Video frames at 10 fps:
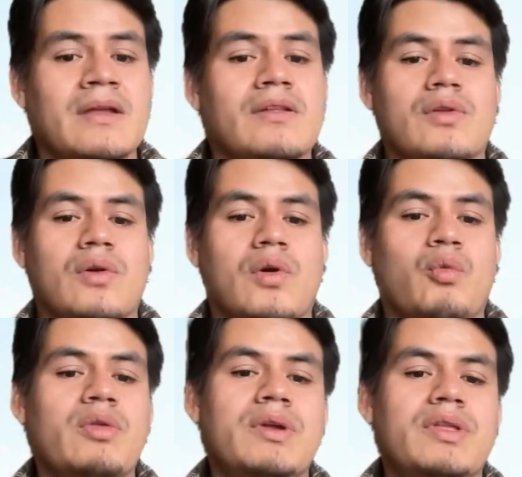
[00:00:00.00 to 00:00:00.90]
So
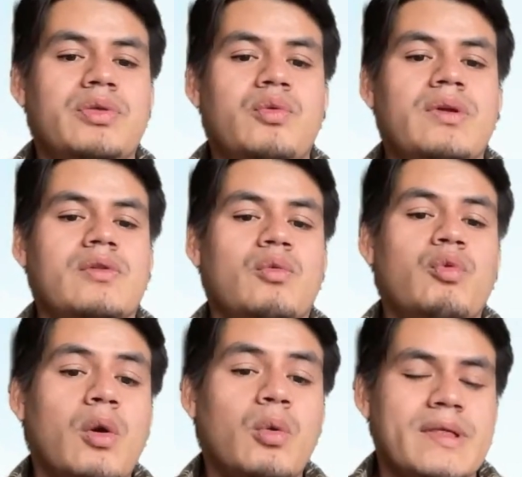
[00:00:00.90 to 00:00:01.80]
what we do is
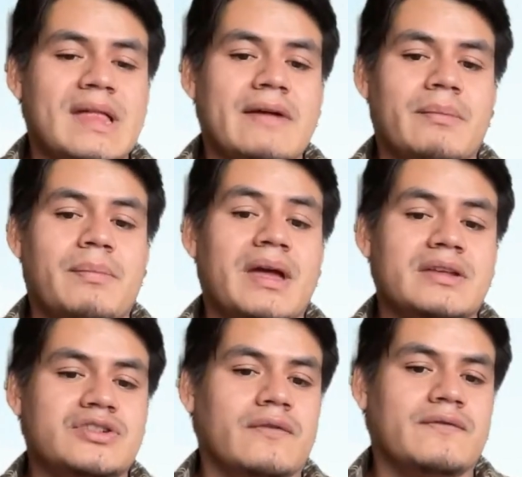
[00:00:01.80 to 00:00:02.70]
we always have a
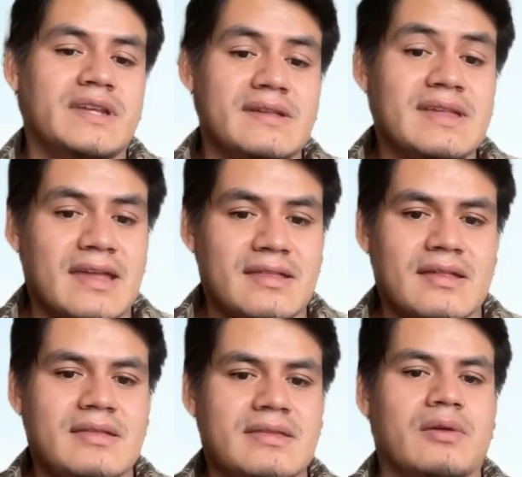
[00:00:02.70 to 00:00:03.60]
batch of test
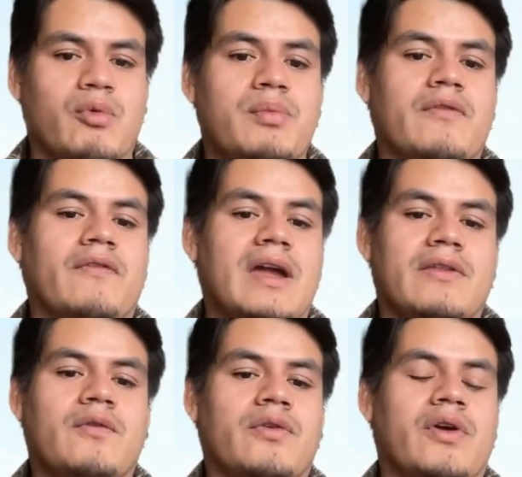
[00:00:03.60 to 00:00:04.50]
cases that were
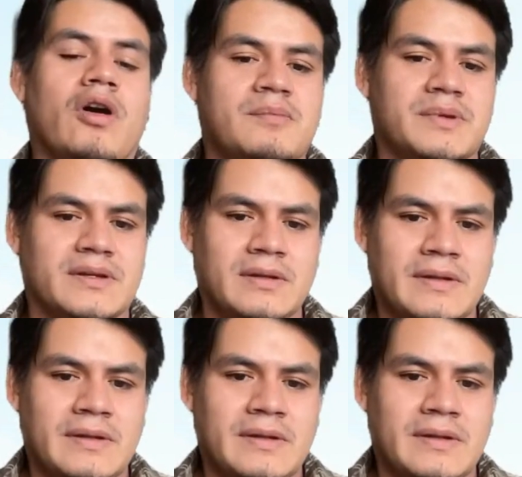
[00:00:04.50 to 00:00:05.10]
provided for the hospital.